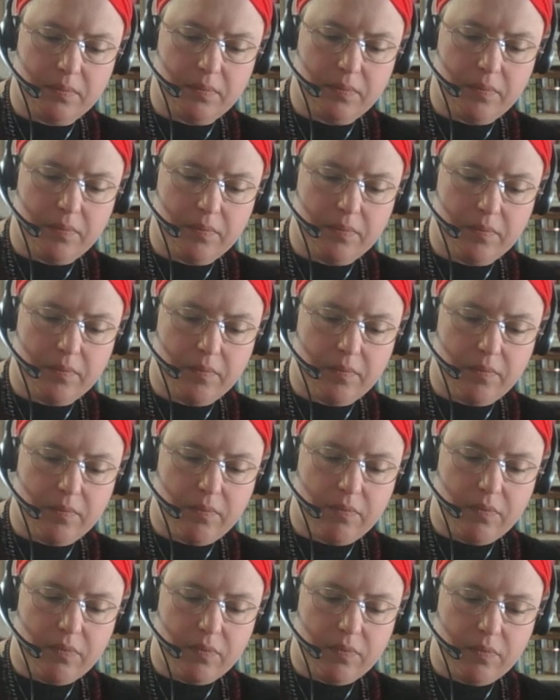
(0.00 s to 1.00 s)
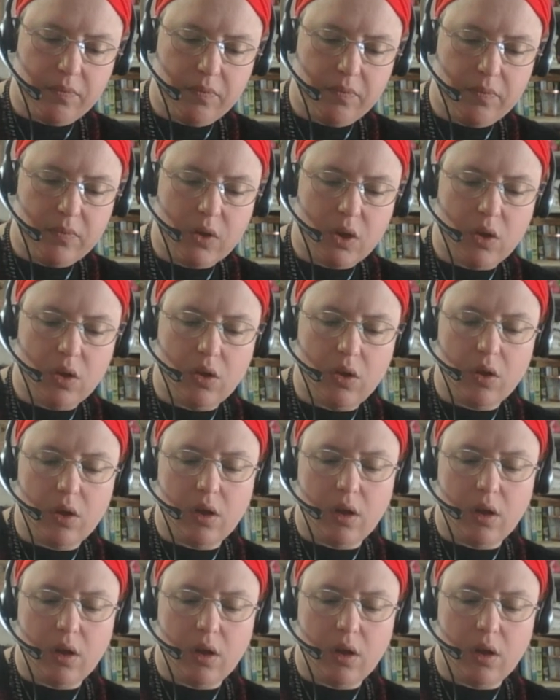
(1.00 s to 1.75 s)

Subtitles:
(silence)